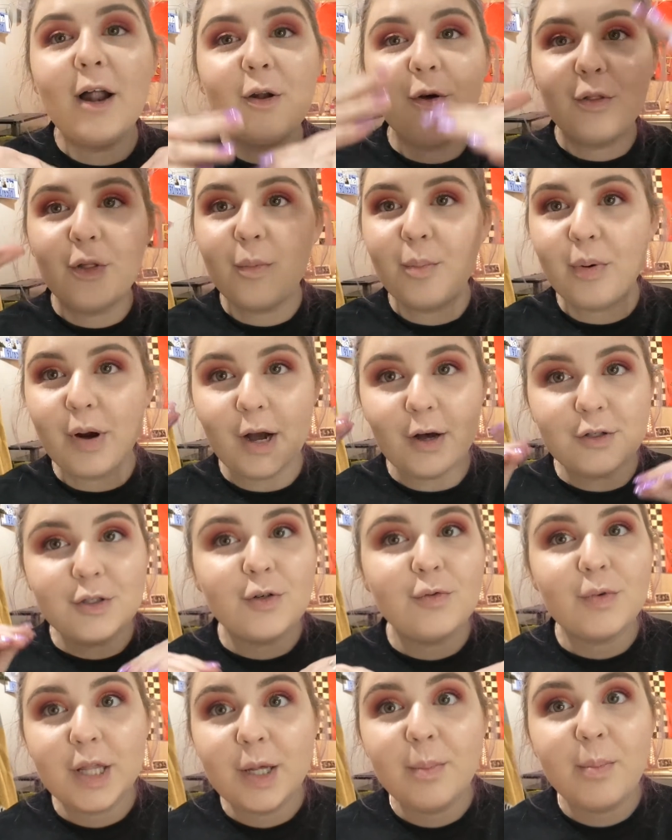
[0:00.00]
know the brows
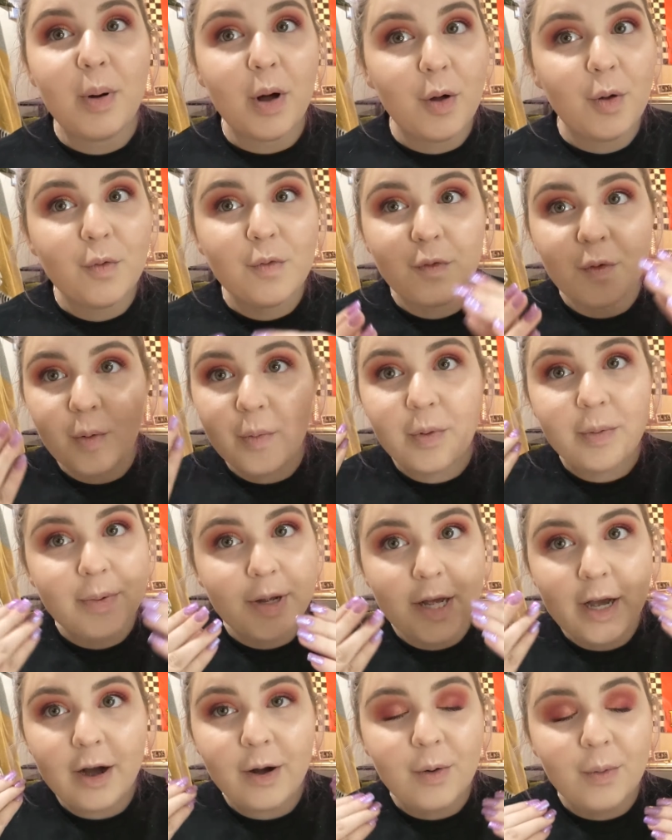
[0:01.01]
are really bold for what
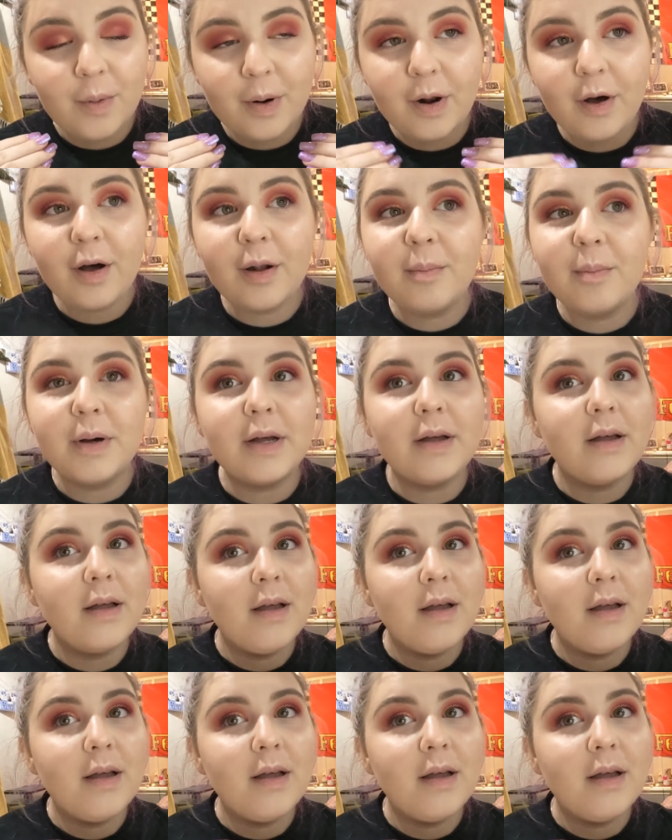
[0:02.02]
we got going on, but